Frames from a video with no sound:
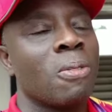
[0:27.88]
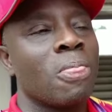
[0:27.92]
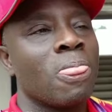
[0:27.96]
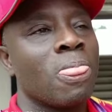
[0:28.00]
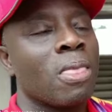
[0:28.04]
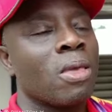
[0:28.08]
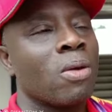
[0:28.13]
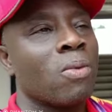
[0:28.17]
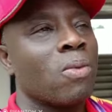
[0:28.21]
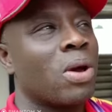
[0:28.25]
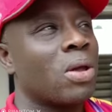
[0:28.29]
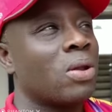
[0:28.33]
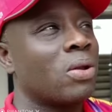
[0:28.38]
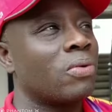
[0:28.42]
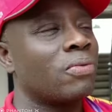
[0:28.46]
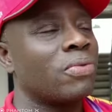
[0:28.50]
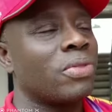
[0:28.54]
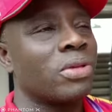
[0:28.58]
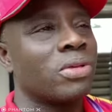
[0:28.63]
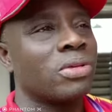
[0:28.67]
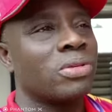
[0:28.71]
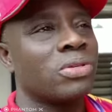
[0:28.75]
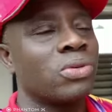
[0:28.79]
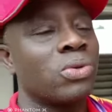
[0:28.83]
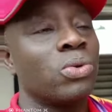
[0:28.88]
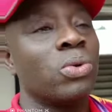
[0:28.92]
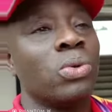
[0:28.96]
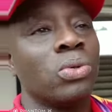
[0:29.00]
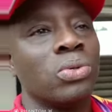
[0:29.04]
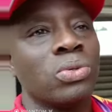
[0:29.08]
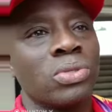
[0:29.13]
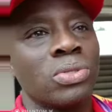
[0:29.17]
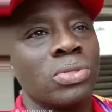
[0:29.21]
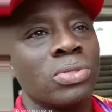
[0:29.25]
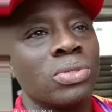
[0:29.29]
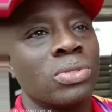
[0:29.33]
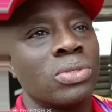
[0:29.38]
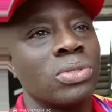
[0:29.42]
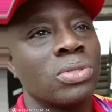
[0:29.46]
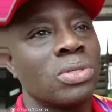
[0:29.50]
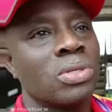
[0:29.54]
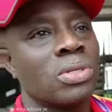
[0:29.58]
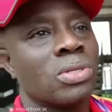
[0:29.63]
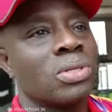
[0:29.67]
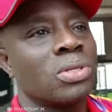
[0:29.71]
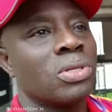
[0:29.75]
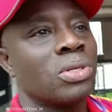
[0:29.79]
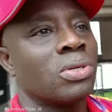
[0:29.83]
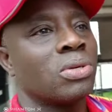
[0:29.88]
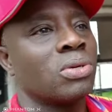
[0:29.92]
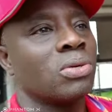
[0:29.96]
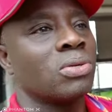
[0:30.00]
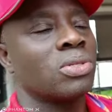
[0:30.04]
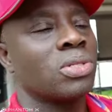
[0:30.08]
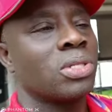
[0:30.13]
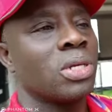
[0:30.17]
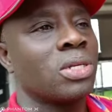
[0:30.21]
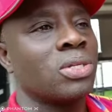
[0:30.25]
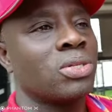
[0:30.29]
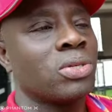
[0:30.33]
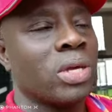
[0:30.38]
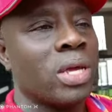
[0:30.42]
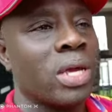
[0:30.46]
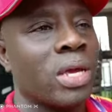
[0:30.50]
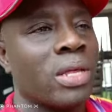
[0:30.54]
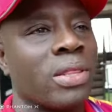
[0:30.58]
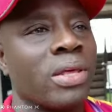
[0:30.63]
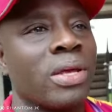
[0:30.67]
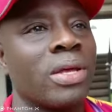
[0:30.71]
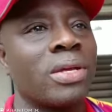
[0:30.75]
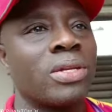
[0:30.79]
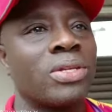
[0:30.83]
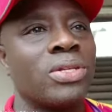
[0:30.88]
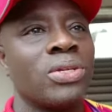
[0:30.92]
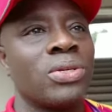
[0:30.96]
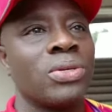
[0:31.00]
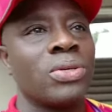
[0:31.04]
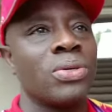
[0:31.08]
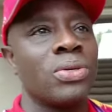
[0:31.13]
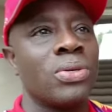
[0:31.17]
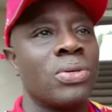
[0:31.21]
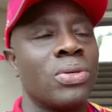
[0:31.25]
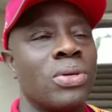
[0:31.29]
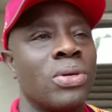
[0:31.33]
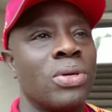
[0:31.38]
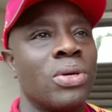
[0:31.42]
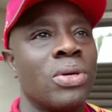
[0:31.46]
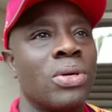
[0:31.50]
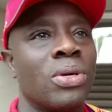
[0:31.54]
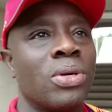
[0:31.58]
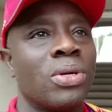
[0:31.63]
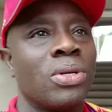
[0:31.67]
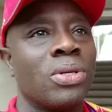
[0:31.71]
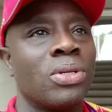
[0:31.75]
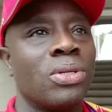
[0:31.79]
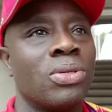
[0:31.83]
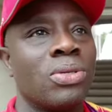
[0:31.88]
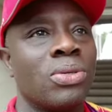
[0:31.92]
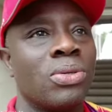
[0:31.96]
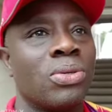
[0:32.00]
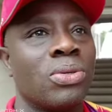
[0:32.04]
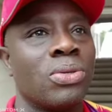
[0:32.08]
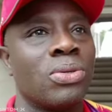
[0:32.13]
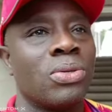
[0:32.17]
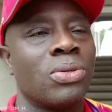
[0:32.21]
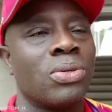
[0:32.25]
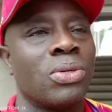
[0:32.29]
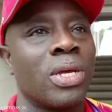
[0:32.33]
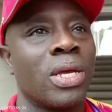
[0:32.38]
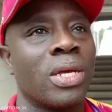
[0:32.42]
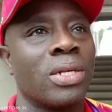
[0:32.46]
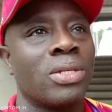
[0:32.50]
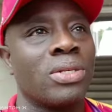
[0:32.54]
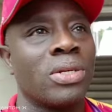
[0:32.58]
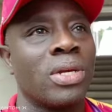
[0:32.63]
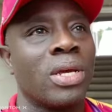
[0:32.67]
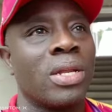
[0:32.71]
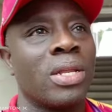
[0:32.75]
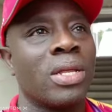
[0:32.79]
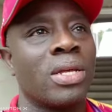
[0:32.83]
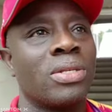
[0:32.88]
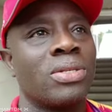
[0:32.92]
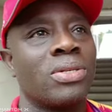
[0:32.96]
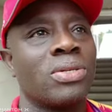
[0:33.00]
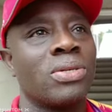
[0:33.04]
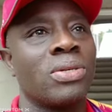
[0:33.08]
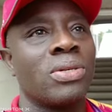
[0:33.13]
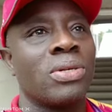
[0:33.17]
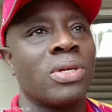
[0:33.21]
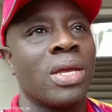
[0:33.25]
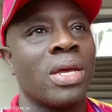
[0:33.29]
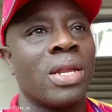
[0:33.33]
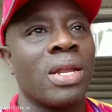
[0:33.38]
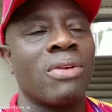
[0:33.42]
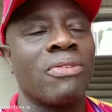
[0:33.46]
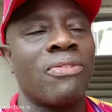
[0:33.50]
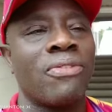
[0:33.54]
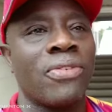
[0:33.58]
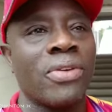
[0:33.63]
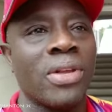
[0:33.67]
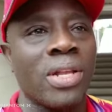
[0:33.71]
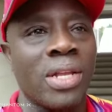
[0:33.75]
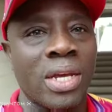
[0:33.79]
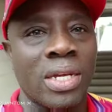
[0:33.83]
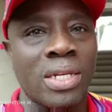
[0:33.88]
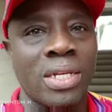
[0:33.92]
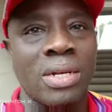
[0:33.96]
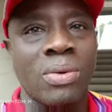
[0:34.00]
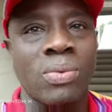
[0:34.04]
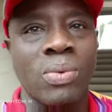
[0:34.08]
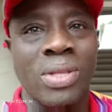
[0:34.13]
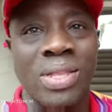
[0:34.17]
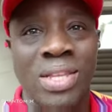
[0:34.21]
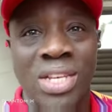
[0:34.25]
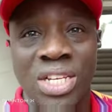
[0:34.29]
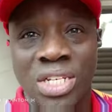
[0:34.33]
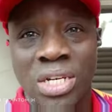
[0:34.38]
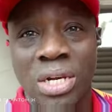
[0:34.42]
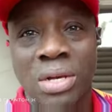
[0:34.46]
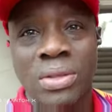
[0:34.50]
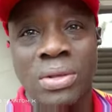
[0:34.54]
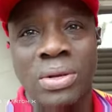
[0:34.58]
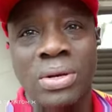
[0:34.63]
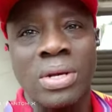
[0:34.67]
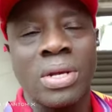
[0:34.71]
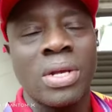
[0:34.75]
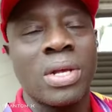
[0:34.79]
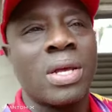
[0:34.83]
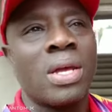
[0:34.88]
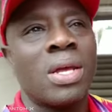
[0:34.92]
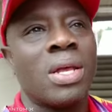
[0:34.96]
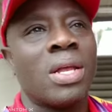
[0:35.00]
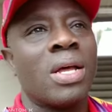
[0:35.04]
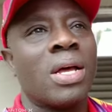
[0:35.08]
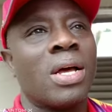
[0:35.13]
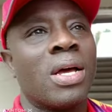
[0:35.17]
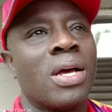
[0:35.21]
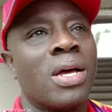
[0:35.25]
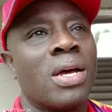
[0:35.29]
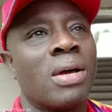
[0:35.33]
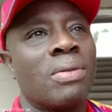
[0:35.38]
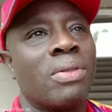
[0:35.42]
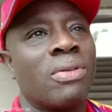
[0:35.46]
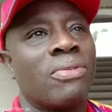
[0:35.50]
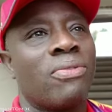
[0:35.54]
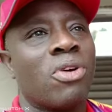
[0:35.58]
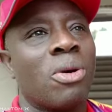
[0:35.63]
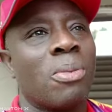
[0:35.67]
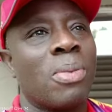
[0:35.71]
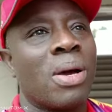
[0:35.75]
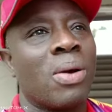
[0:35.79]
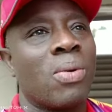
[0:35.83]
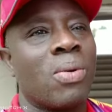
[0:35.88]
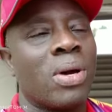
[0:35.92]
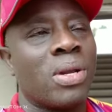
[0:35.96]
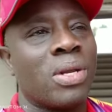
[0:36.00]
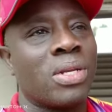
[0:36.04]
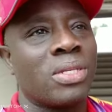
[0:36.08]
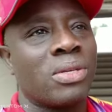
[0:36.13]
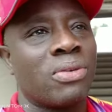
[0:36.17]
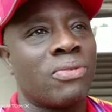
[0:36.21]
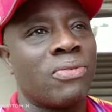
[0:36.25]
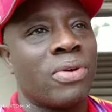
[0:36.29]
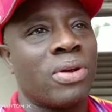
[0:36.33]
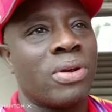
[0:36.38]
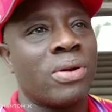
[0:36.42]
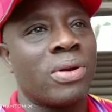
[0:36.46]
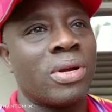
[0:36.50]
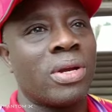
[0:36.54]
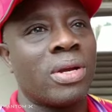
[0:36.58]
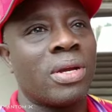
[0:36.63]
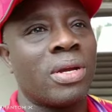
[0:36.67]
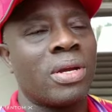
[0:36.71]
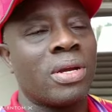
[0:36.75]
one of the schools. Stay together to get affiliated with each other. The 4x1 is a very